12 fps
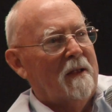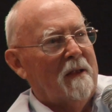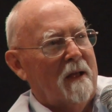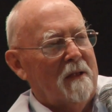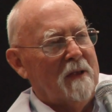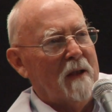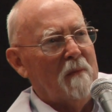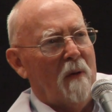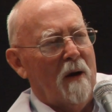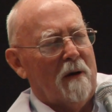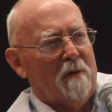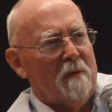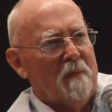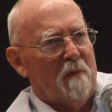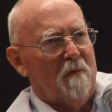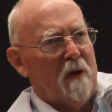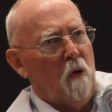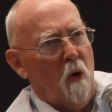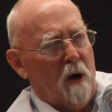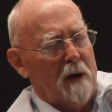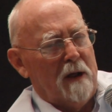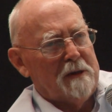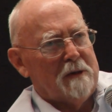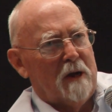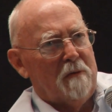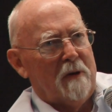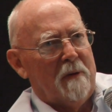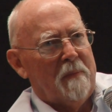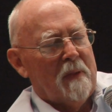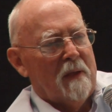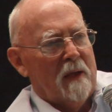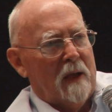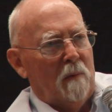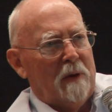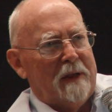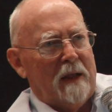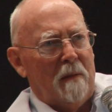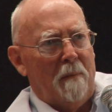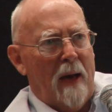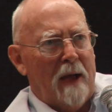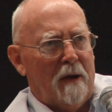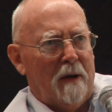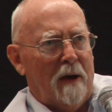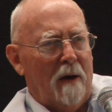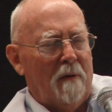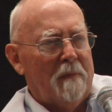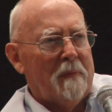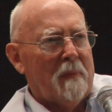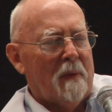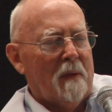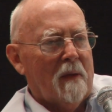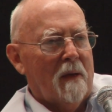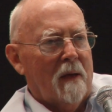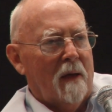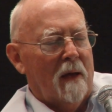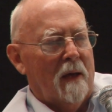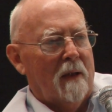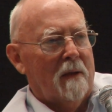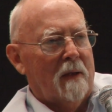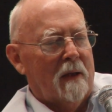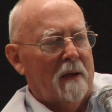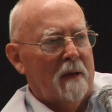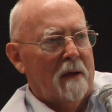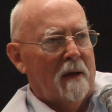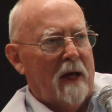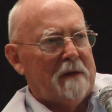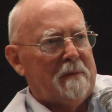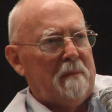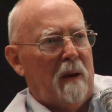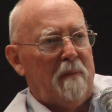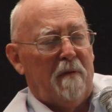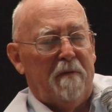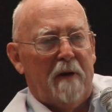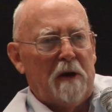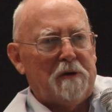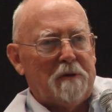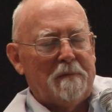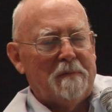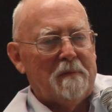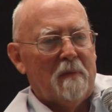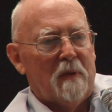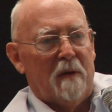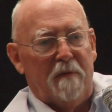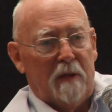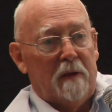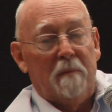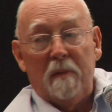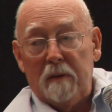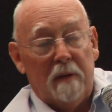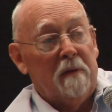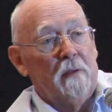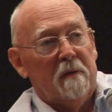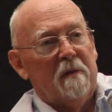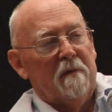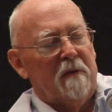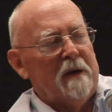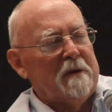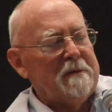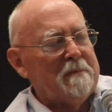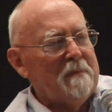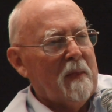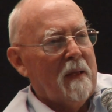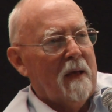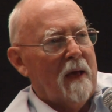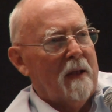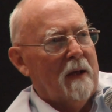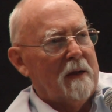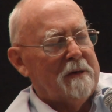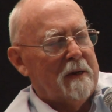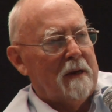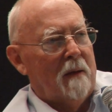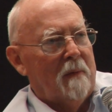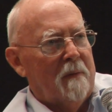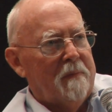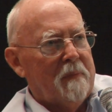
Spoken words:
In Denmark, very organized country, I went to get a bank account, and they asked me my profession to fill in the figures. And I said, "I'm